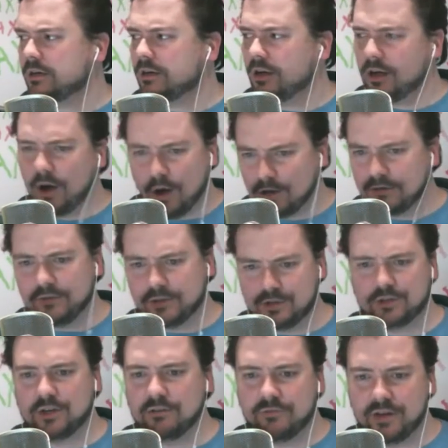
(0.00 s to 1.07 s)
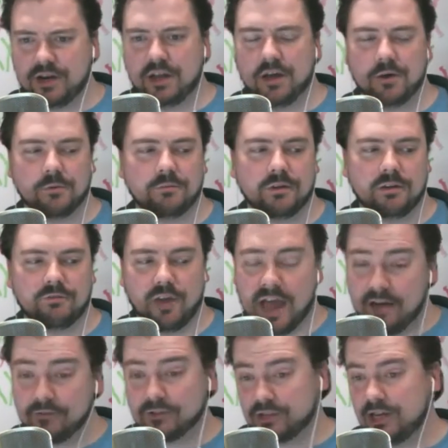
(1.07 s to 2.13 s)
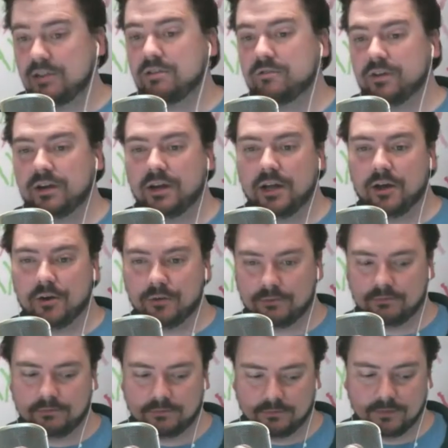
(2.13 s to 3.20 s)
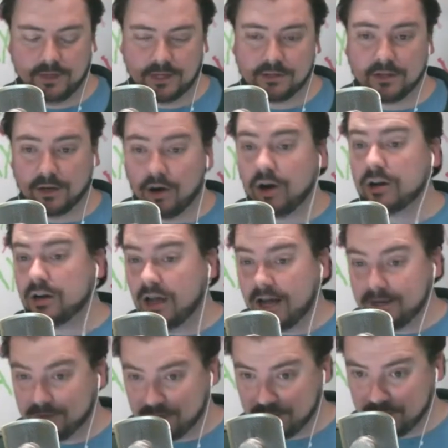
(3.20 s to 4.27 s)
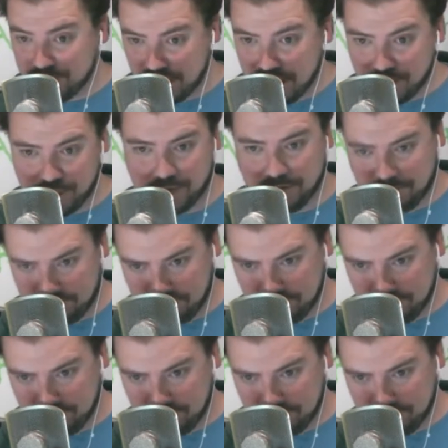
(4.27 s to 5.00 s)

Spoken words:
All of this is on video. If you haven't seen the video, it's an online sensation.